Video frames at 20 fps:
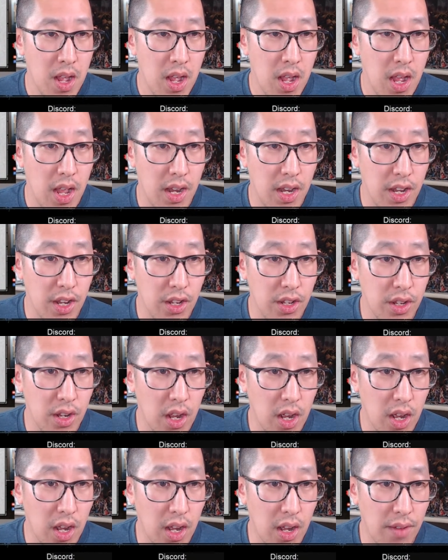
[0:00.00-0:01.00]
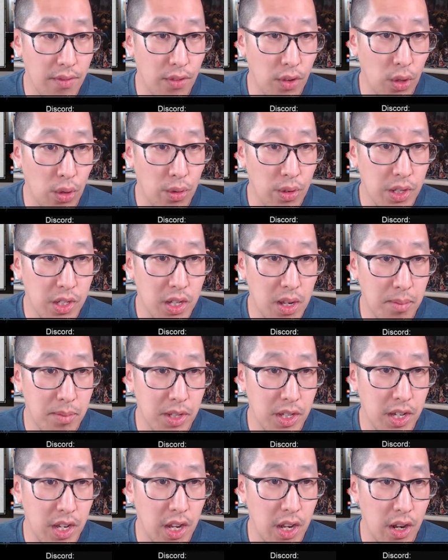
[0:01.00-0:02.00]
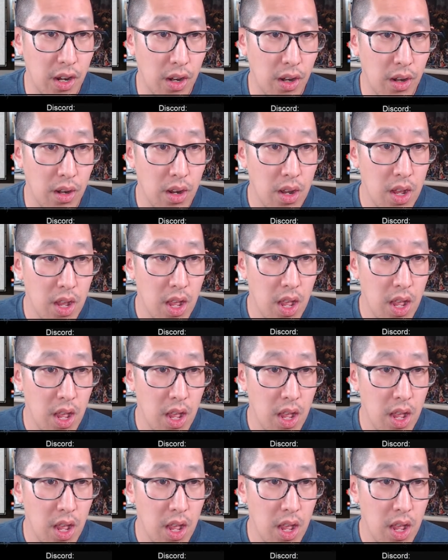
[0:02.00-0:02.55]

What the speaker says: and then Valoris comes in here.